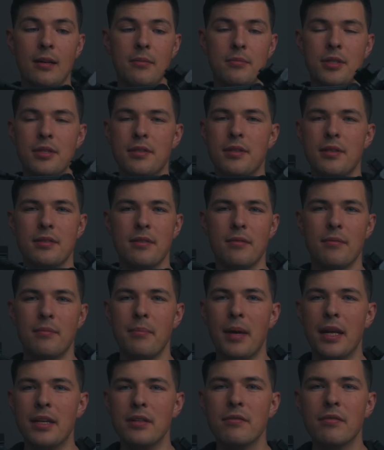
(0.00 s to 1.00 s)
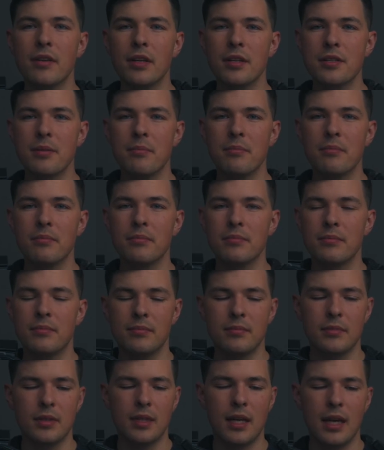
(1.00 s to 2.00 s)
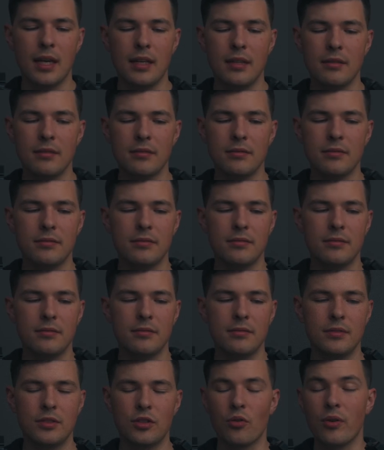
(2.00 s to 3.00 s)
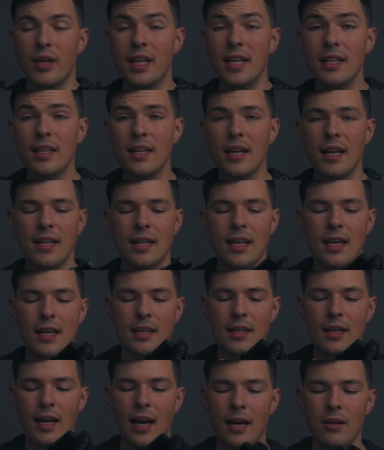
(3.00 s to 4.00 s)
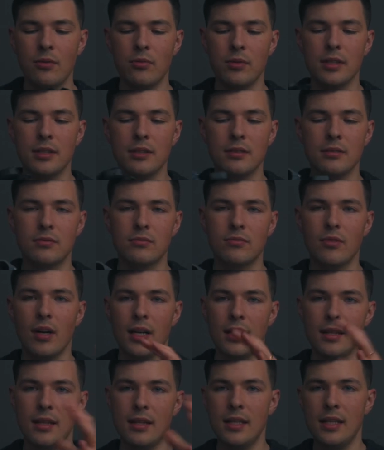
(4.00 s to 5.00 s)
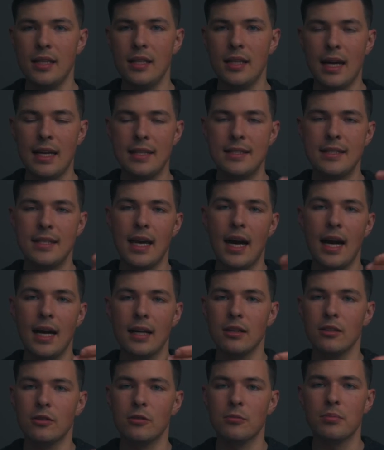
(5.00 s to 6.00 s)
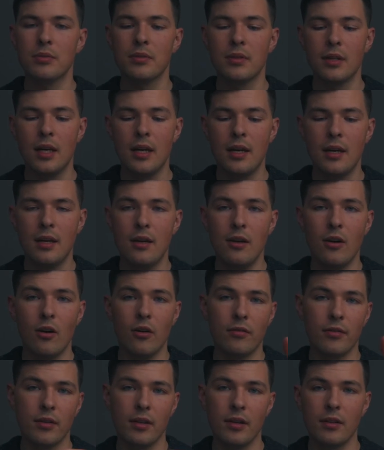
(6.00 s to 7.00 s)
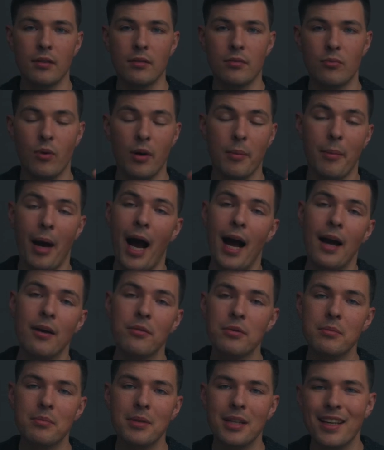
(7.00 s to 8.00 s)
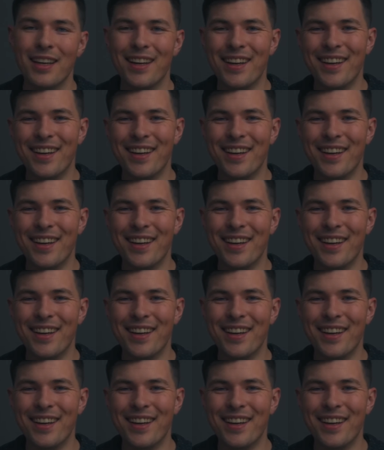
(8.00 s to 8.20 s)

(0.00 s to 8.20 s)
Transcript: just as a menu function kind of screen, and then I will run the SDI loop over where my eye would be.